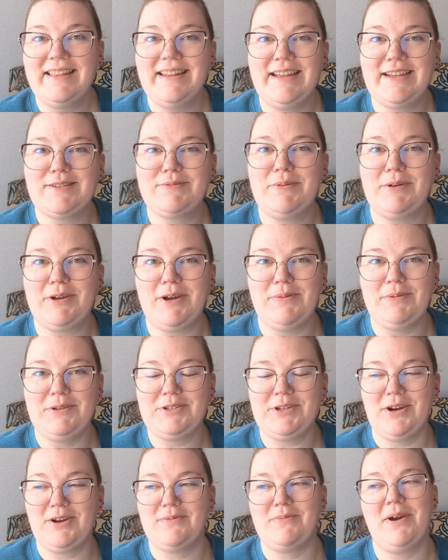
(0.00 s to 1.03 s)
The next book I'm going
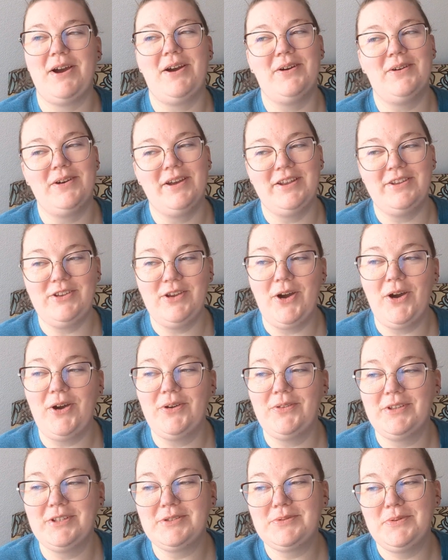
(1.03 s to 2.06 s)
to talk about, and
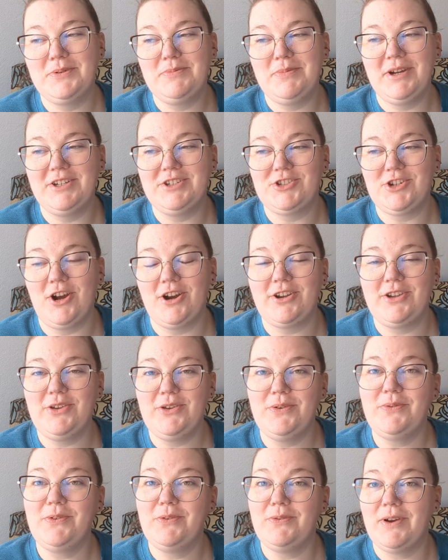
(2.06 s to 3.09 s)
y'all, this one might shock
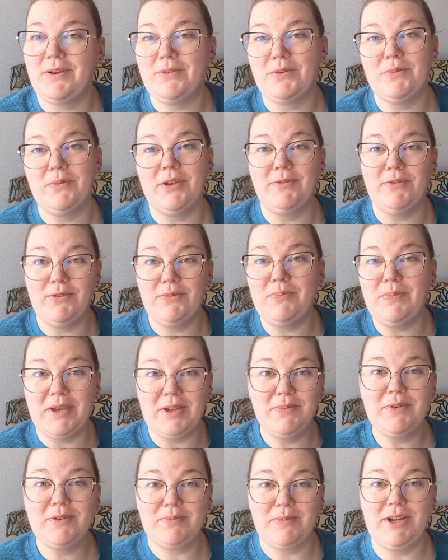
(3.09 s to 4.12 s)
you if you've
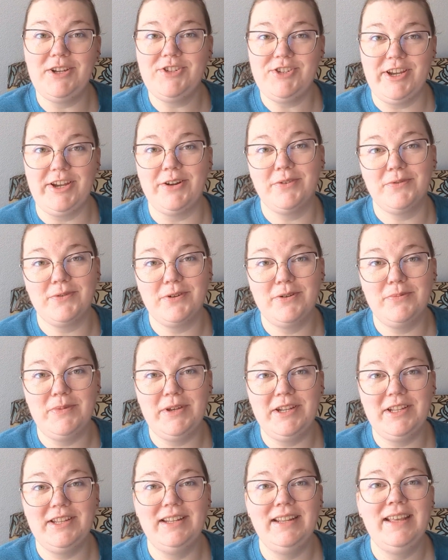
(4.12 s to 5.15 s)
been with my channel for a
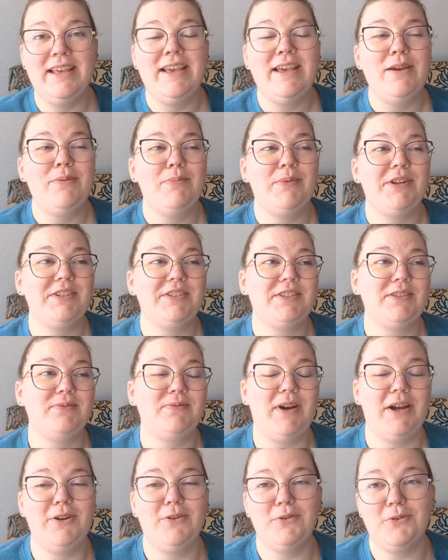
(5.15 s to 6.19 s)
minute, but it's The
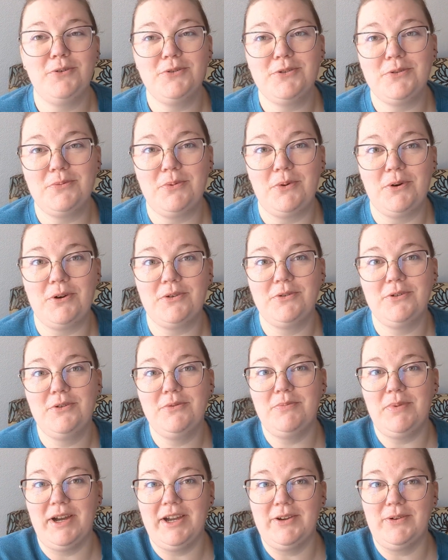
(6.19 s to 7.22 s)
Final Girl Support
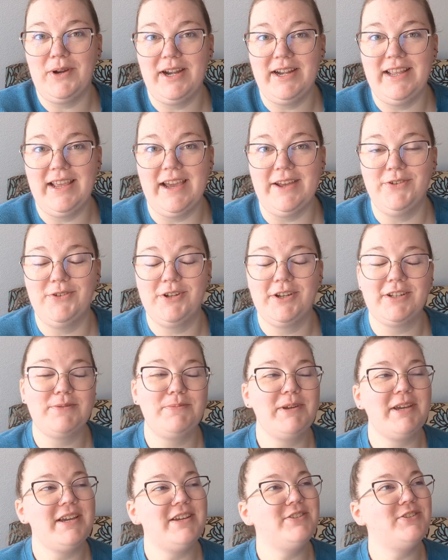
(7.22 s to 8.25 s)
Group by Grady Hendrix,
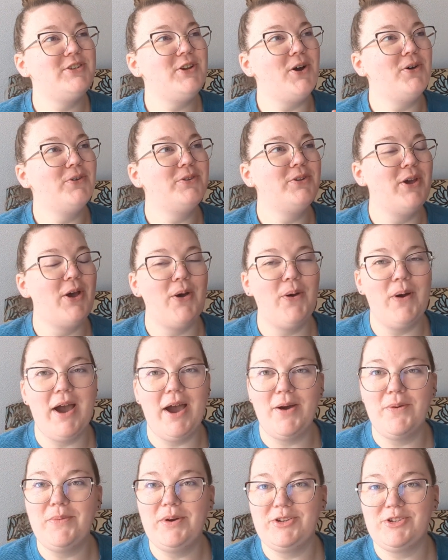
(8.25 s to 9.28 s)
because y'all know
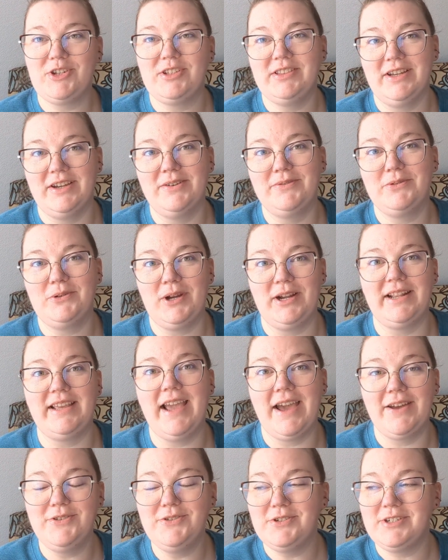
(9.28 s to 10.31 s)
how much I love Grady
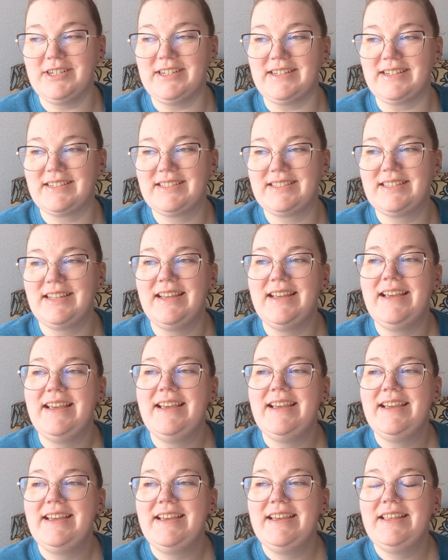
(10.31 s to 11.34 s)
Hendrix.
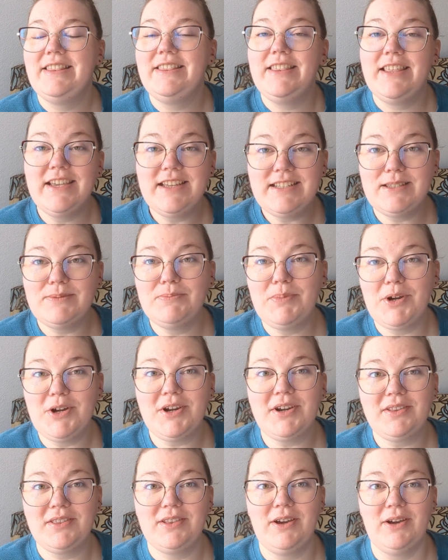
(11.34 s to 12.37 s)
This
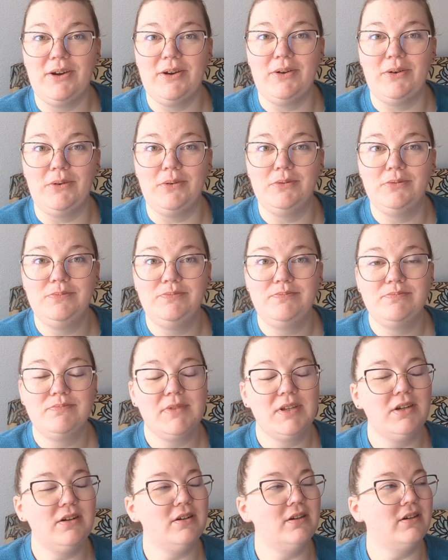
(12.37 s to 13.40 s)
book though,
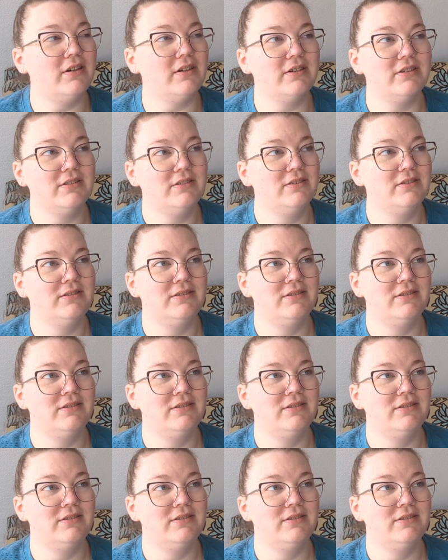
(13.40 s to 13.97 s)
oh,